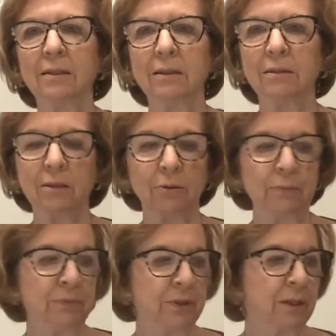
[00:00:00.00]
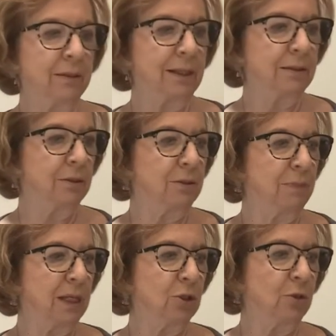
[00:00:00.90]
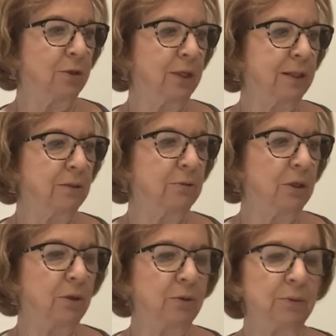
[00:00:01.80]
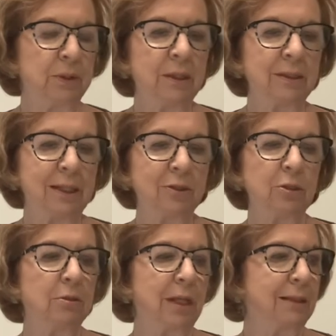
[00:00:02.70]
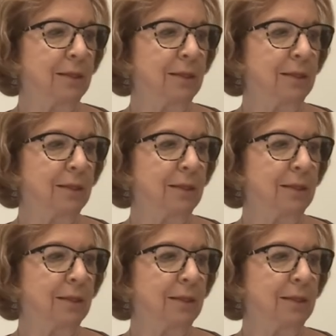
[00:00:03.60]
And so that's to make sure that you know not to do that.